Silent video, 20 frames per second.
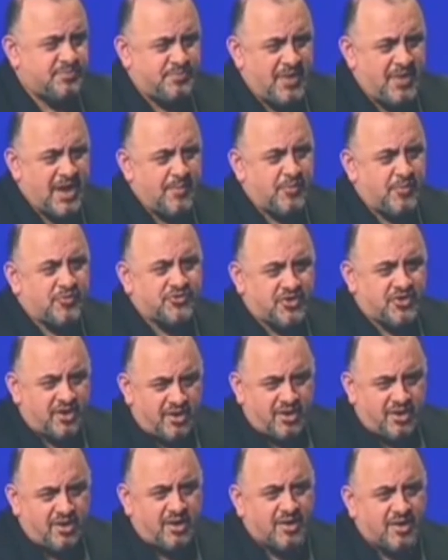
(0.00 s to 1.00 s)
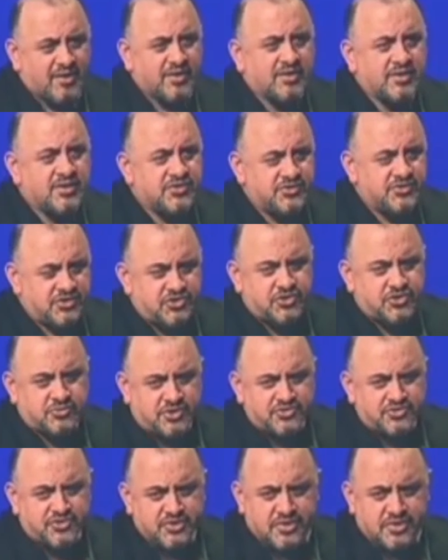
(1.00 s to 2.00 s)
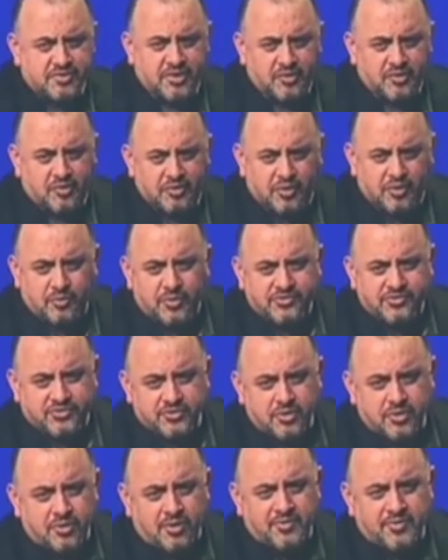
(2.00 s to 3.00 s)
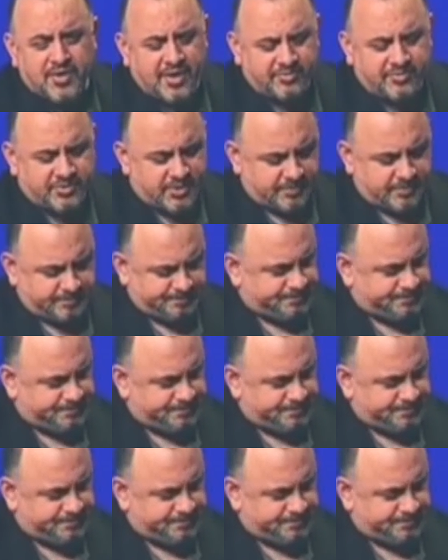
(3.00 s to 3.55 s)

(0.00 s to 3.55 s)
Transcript: papers on tissue engineering, although it wasn't called that then.